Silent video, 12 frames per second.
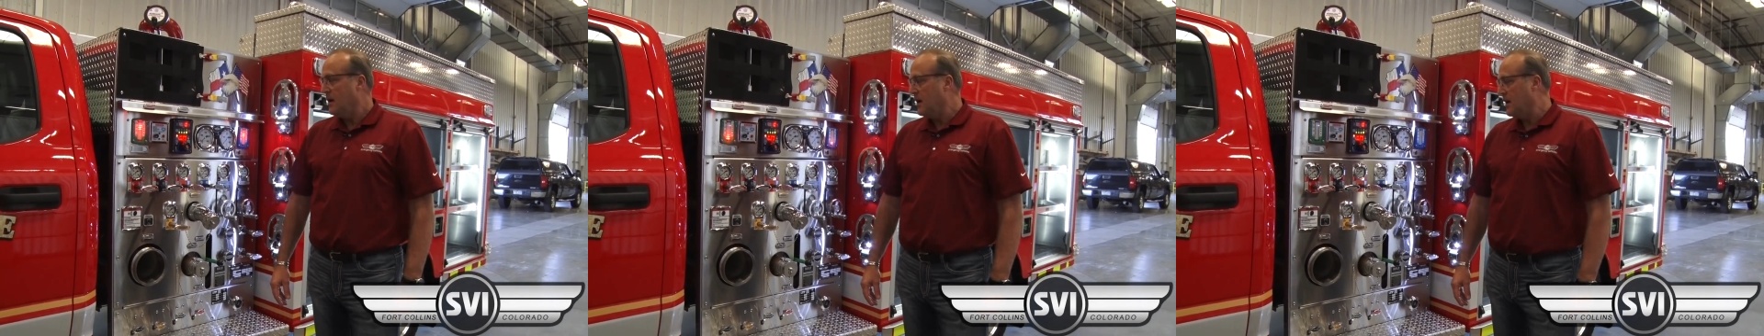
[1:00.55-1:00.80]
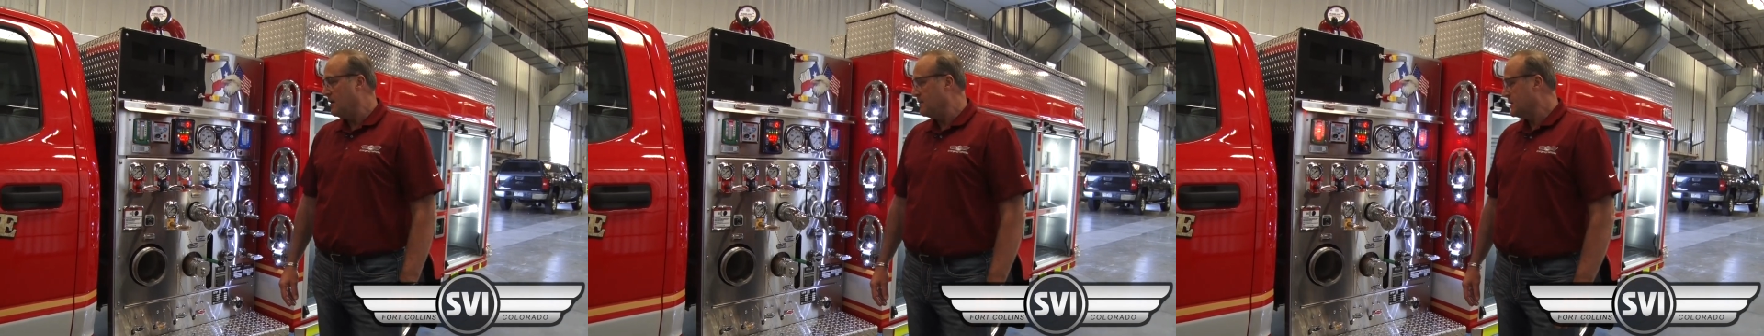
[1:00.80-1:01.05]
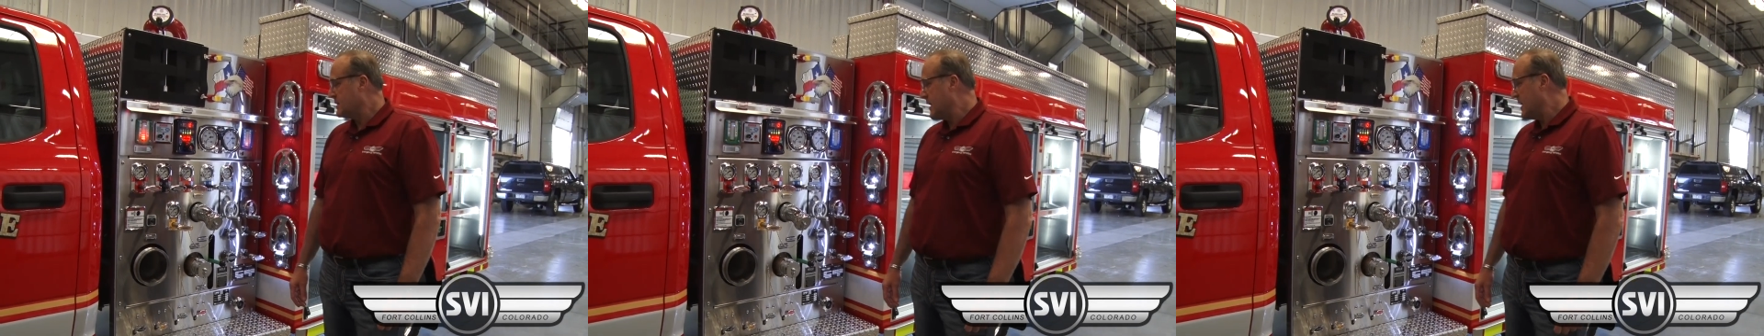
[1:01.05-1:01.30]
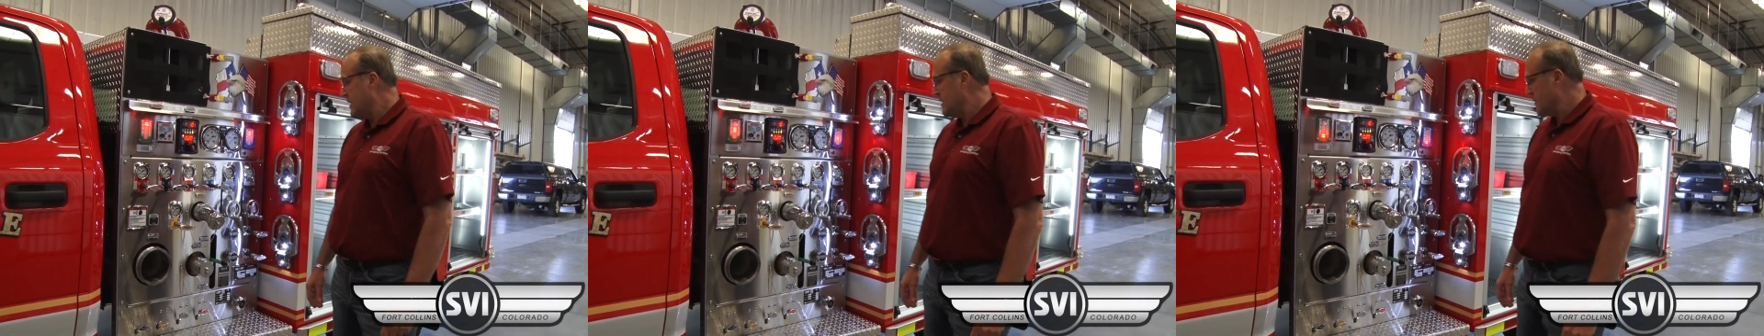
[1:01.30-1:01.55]
Um, it's
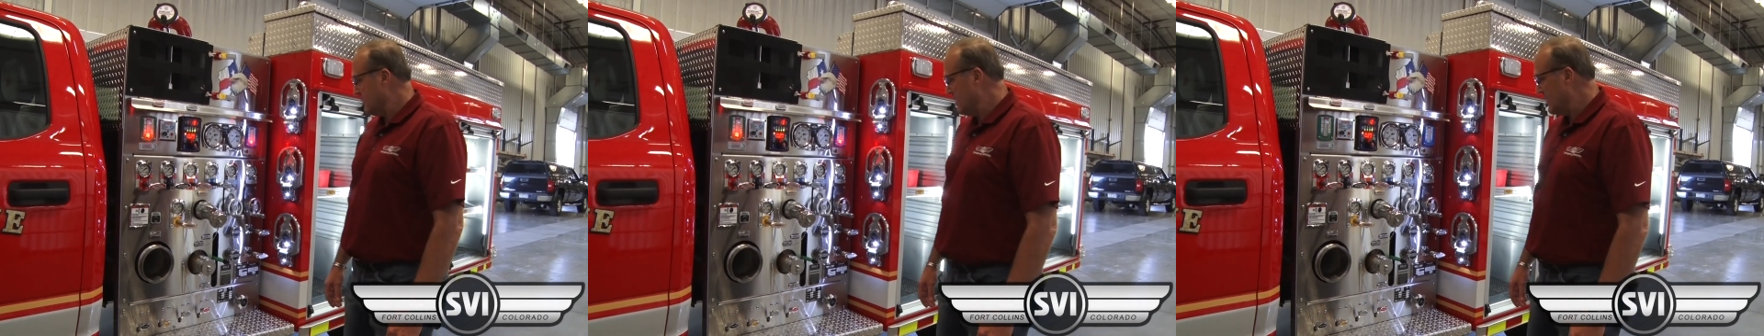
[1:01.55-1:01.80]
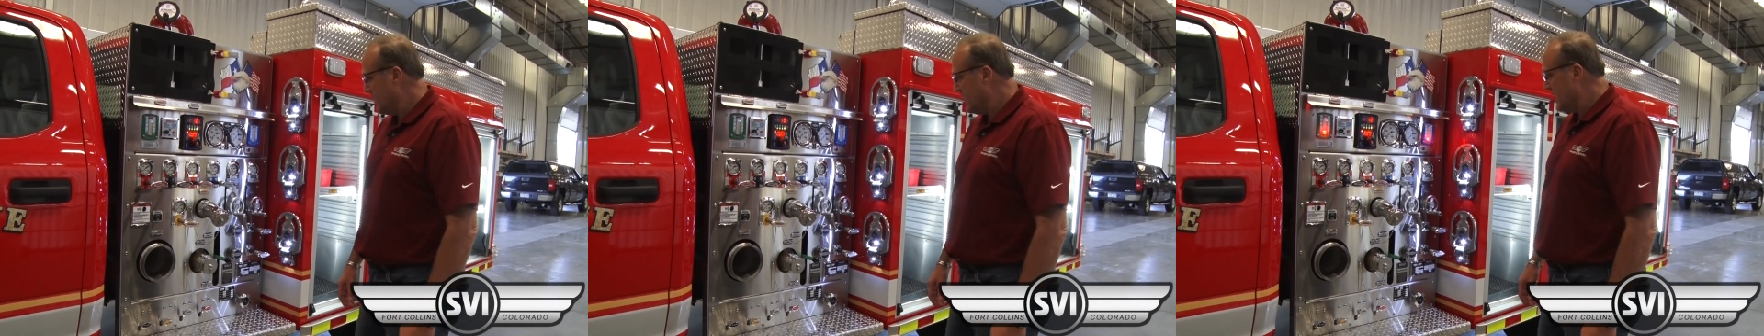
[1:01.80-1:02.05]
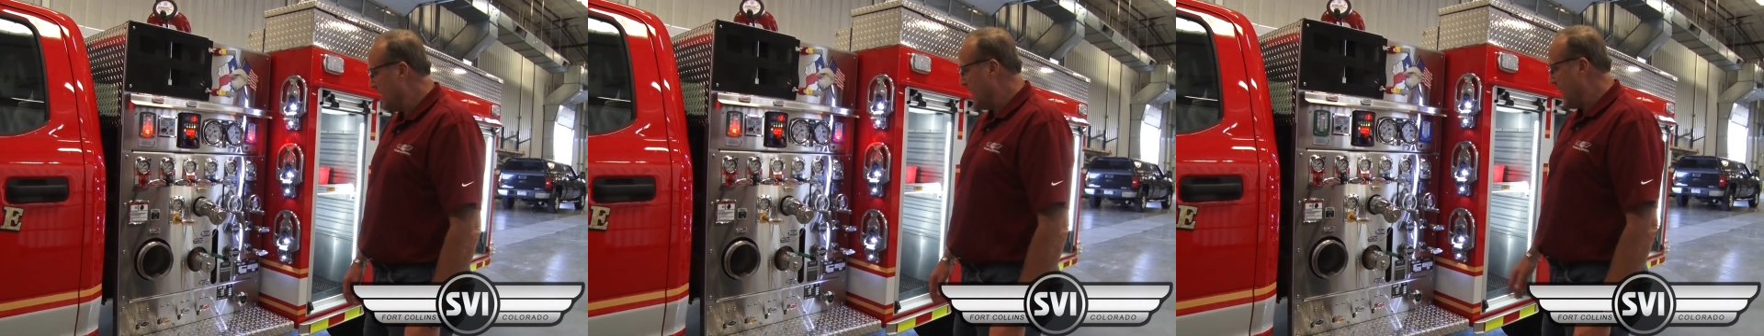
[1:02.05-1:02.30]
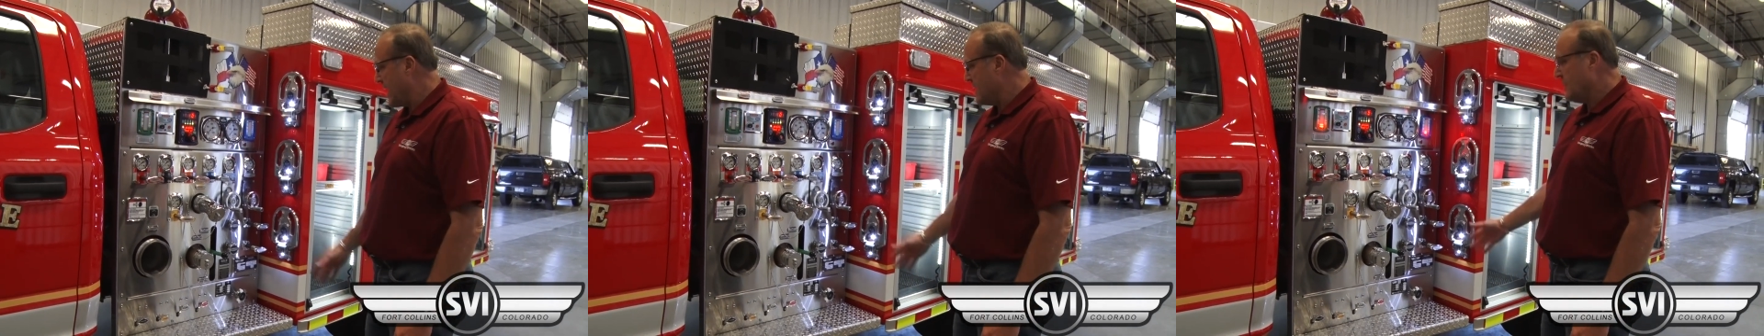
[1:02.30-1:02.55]
got a Uh,
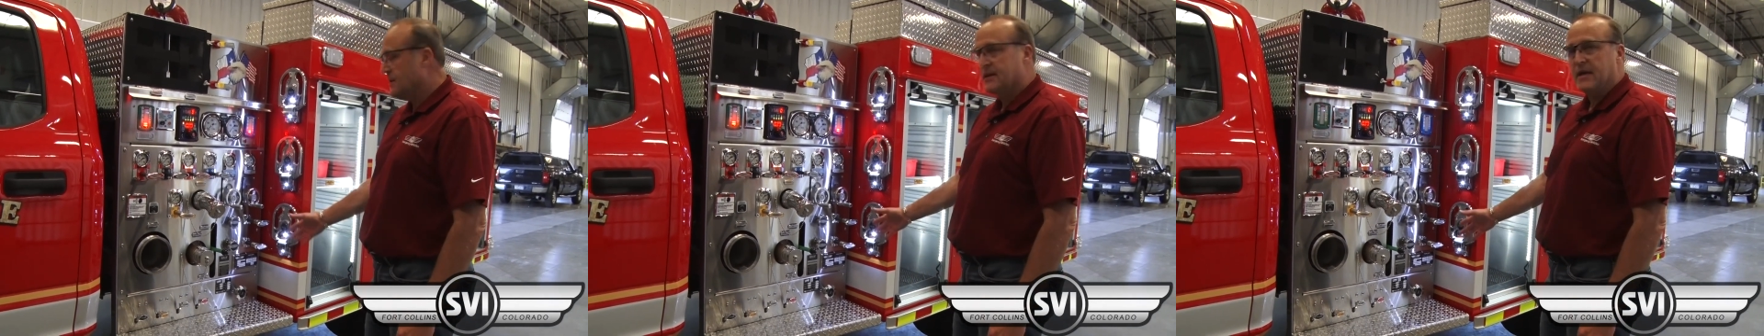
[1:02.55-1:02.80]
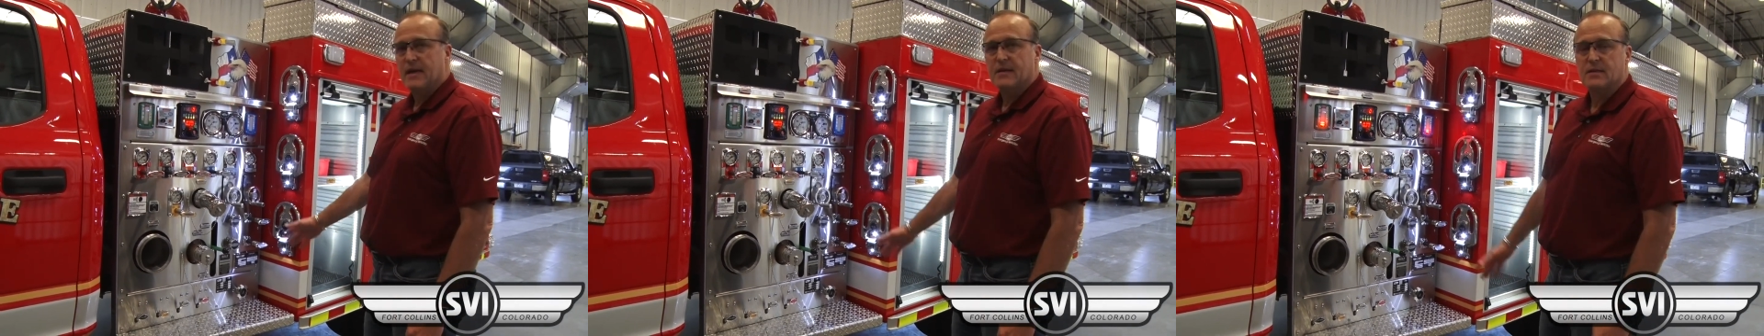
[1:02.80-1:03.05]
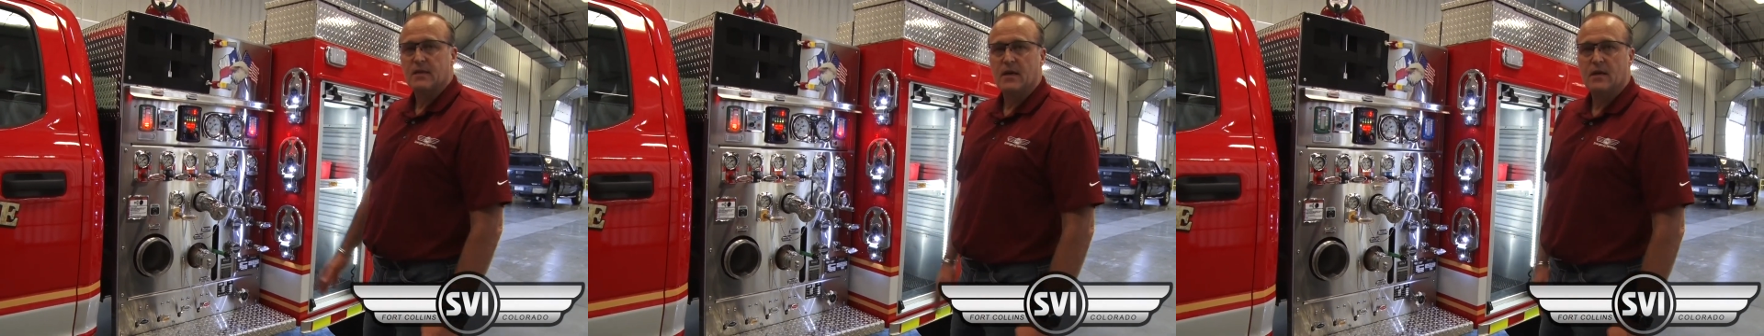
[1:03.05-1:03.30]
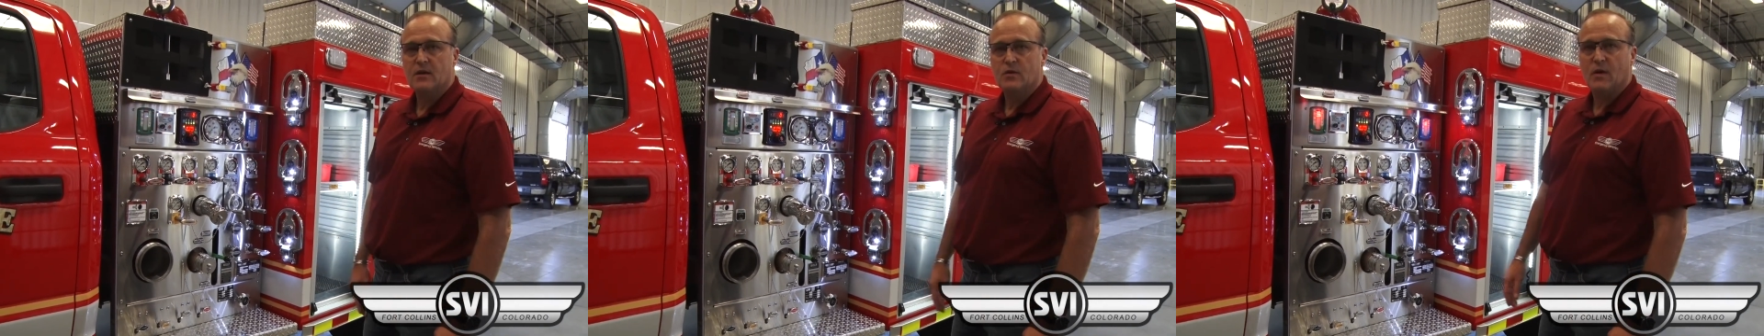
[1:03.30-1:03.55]
Hale D S
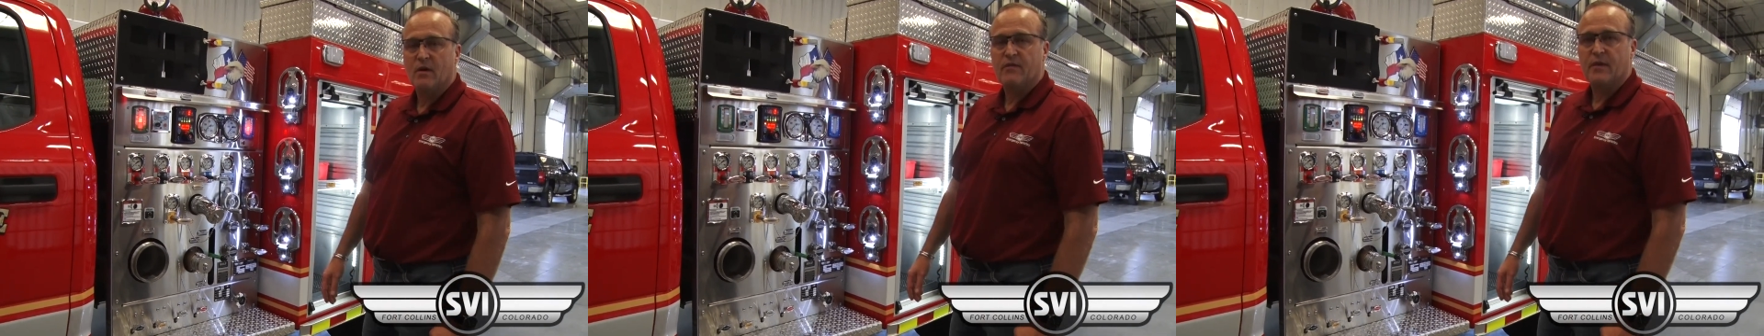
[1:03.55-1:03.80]
D twelve